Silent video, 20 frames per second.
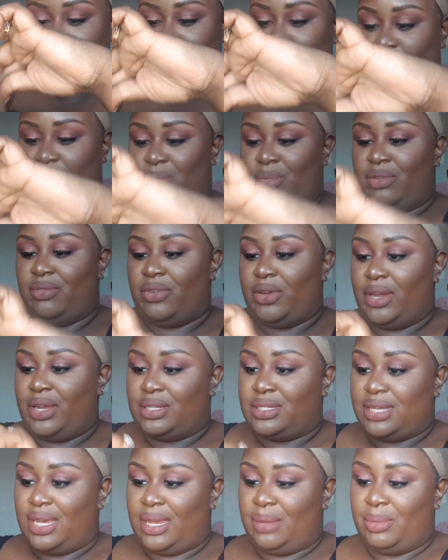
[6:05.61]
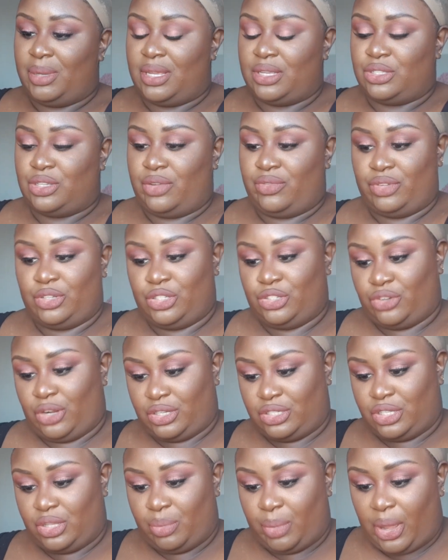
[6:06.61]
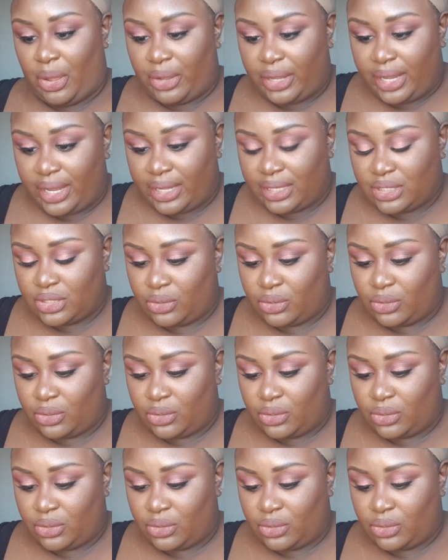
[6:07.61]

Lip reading: they're going to be very tight because you haven't stretched them out yet.